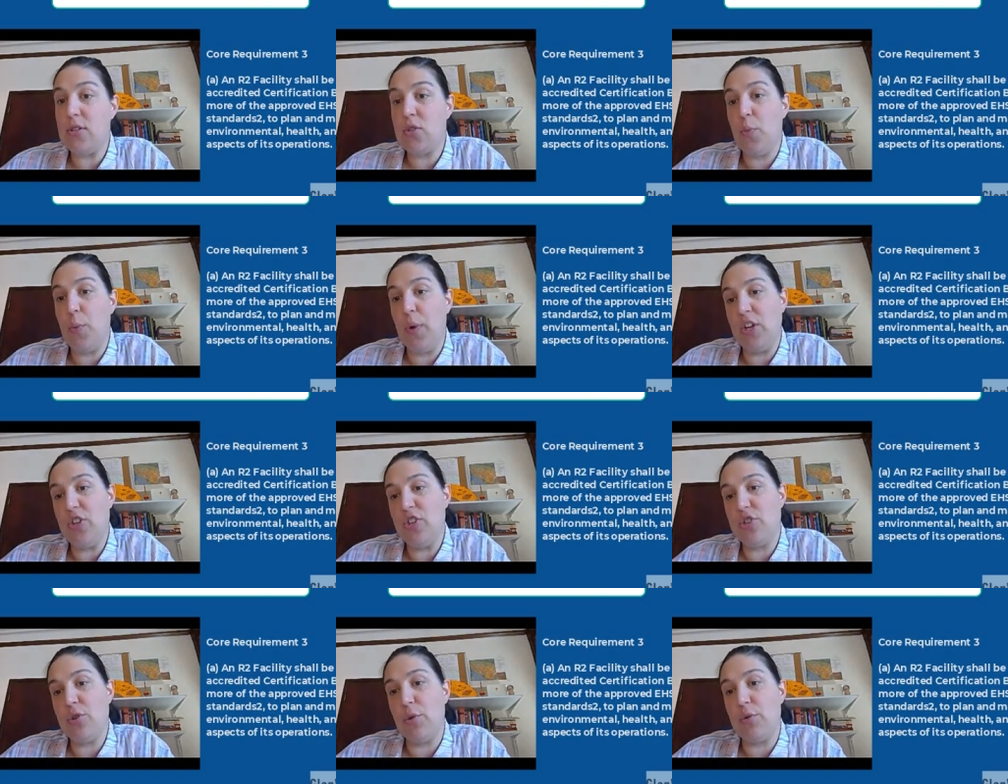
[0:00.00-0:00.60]
So we
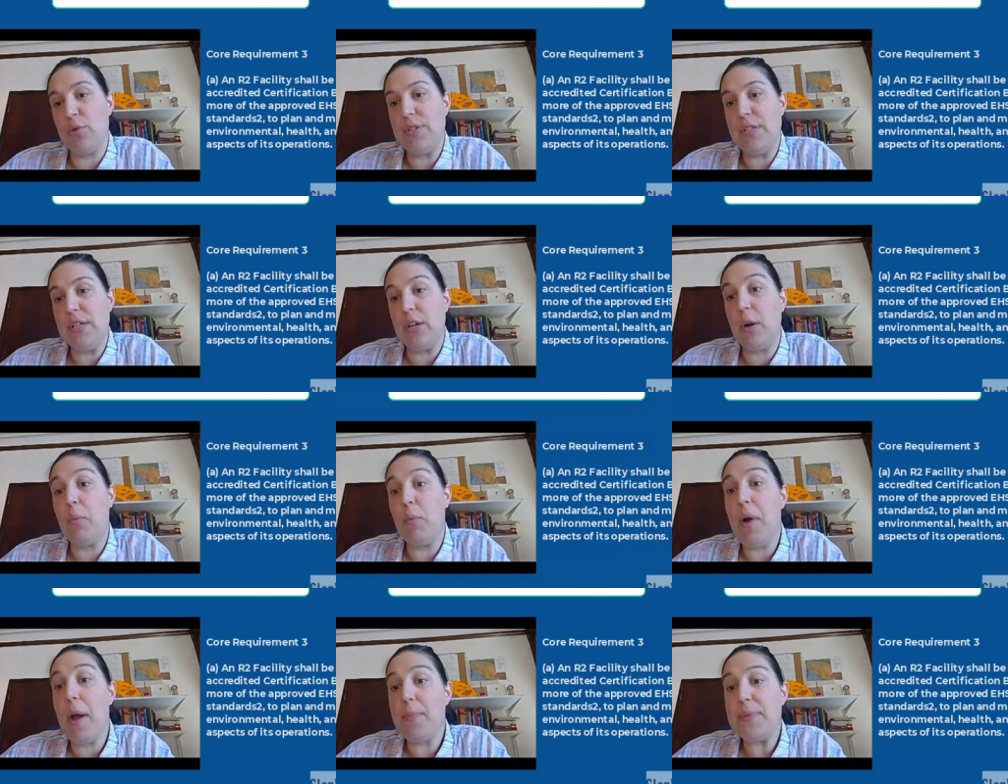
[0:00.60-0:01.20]
can just go to
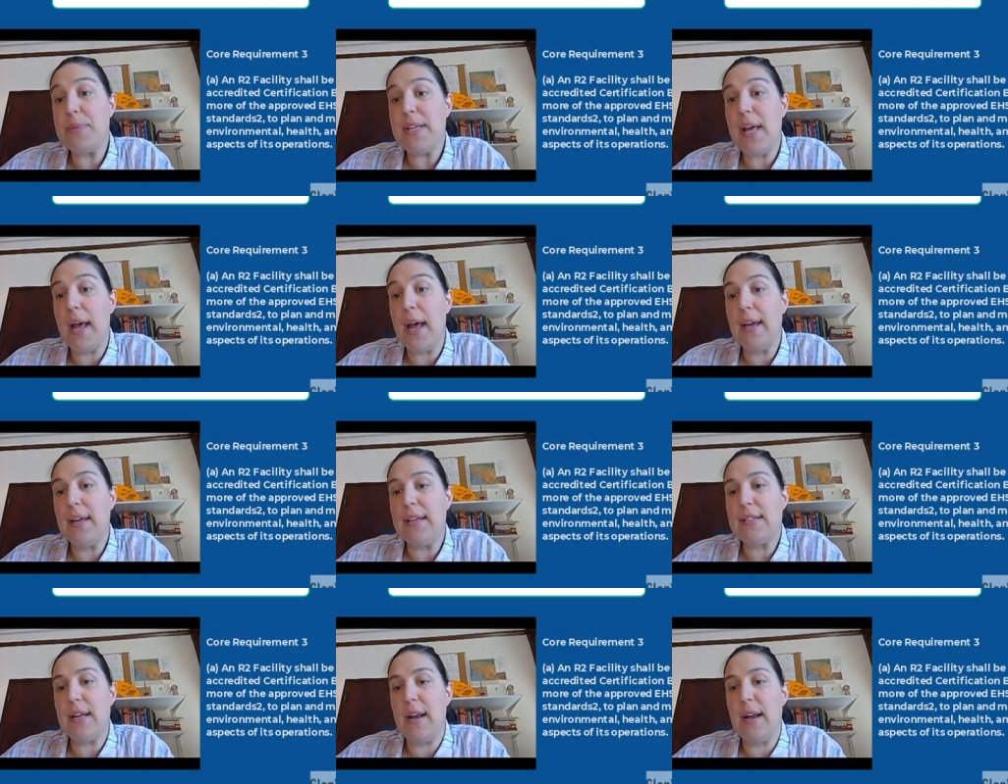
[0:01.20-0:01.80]
SERI
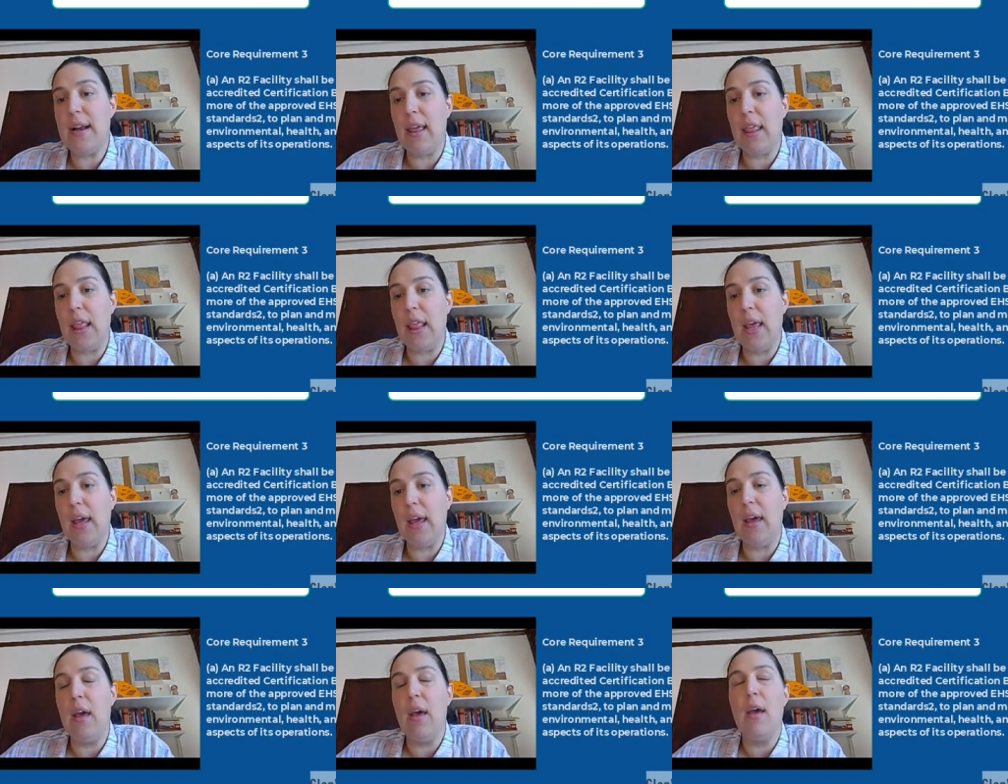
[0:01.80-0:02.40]
website, and I
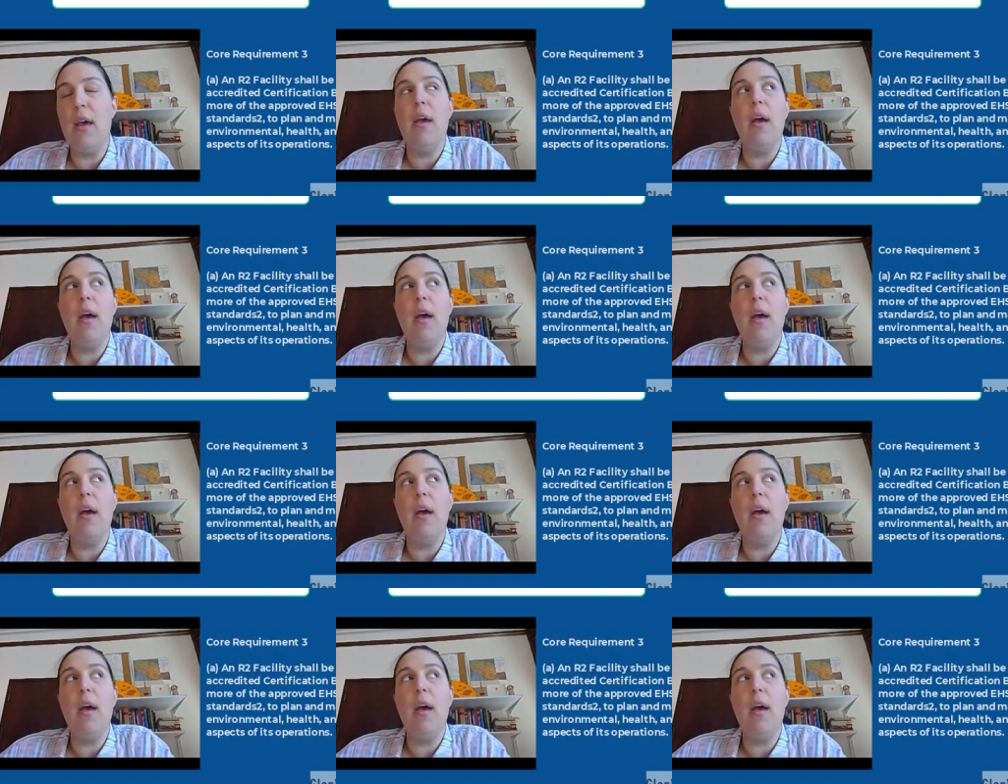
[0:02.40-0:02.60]
think